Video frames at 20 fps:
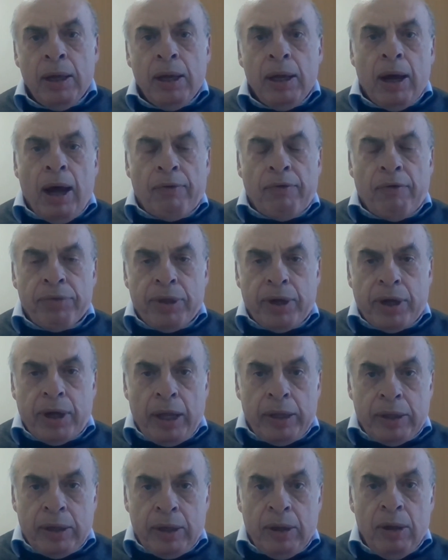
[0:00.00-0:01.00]
half of the
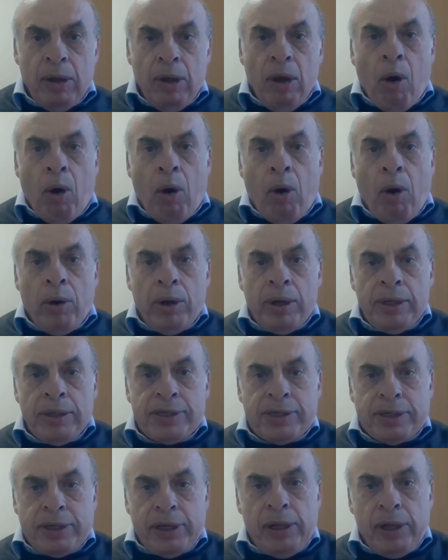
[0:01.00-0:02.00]
country or
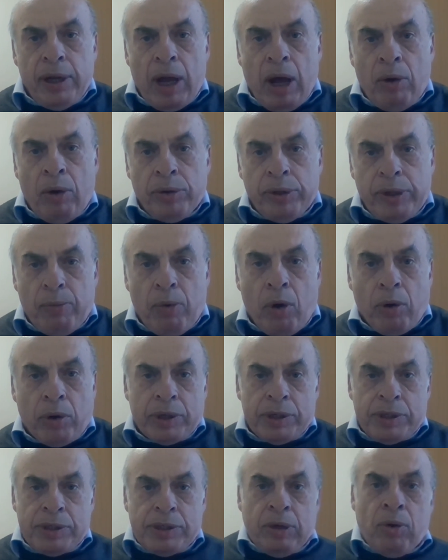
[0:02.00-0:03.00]
is stealing our
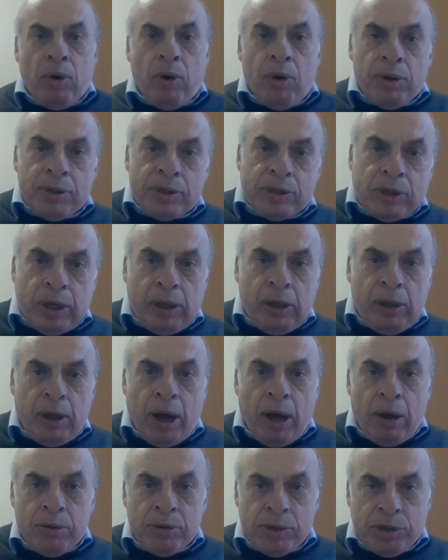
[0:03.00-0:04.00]
democracy or is
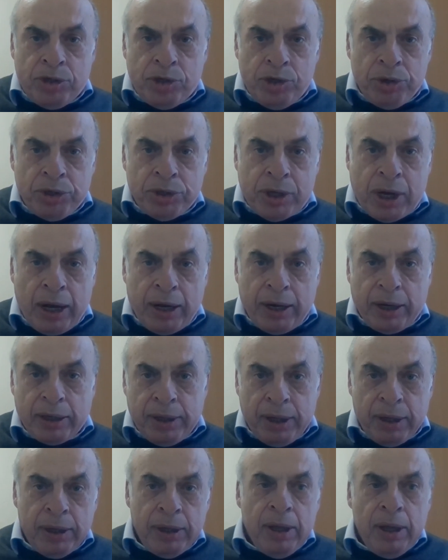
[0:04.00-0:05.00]
stealing our Jewish
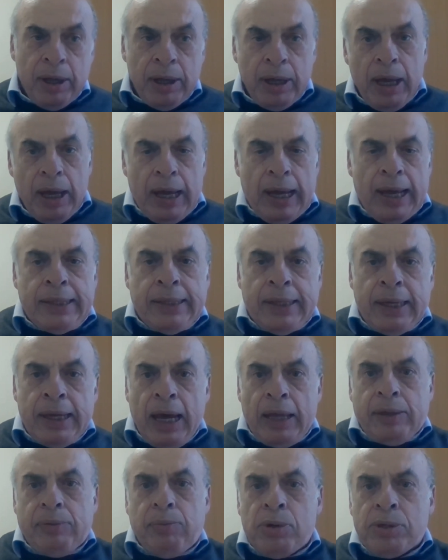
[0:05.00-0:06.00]
character. And
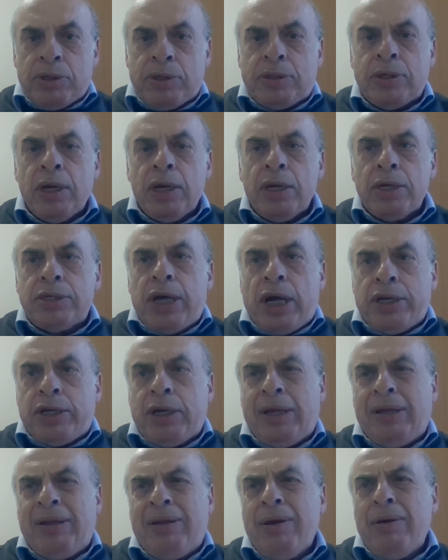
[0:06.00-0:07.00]
it was
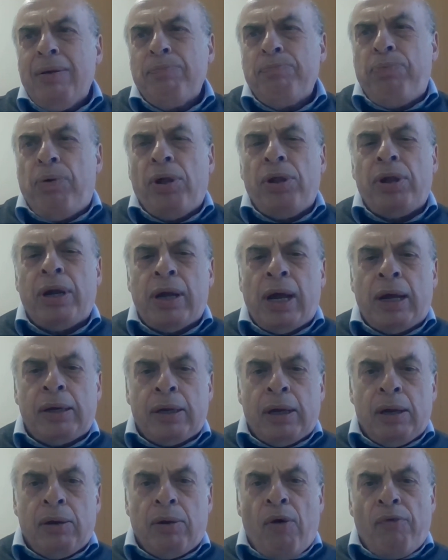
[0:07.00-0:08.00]
such an
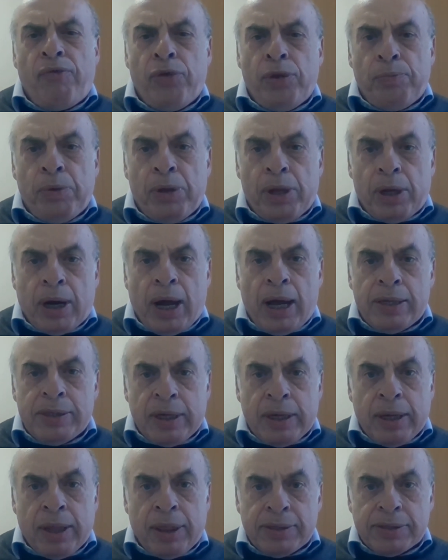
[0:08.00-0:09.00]
awful
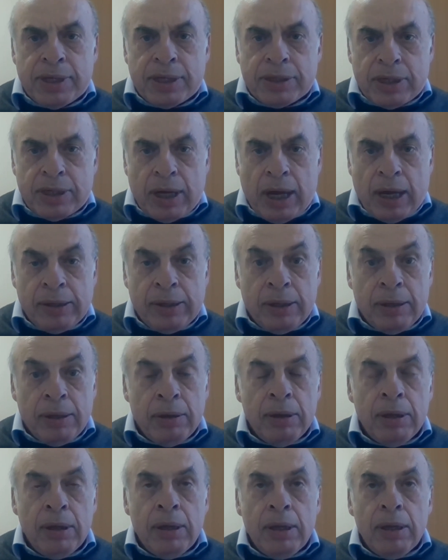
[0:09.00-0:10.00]
polarizing in the society.
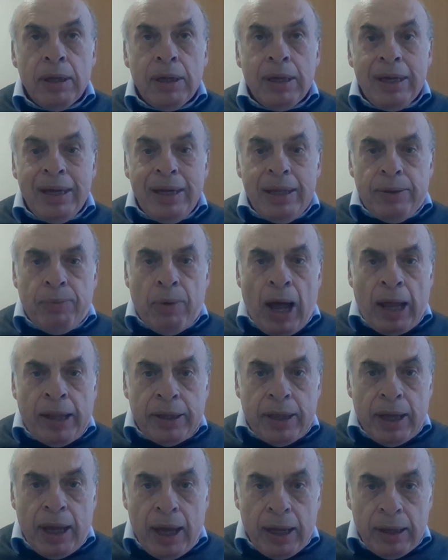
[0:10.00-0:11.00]
In
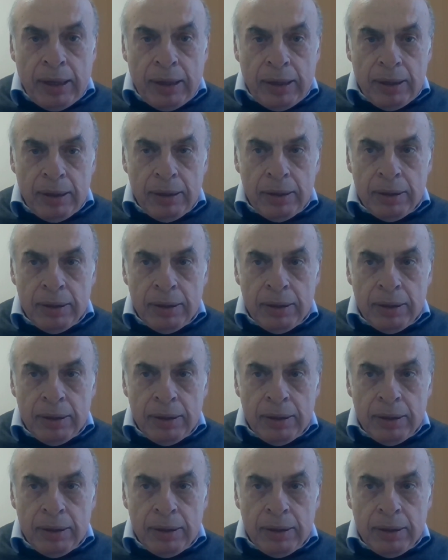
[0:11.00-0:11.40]
one day,